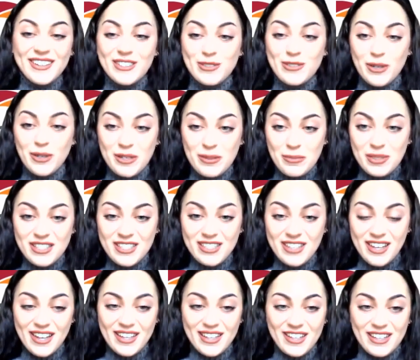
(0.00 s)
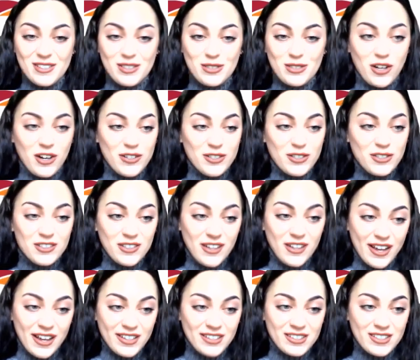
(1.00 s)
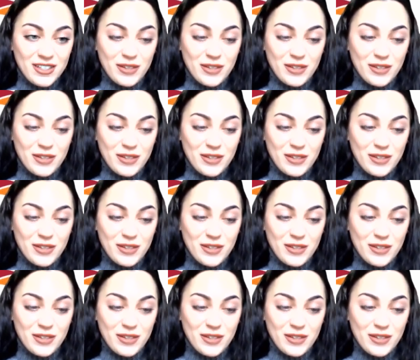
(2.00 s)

Joining me today is Cardinal Glass,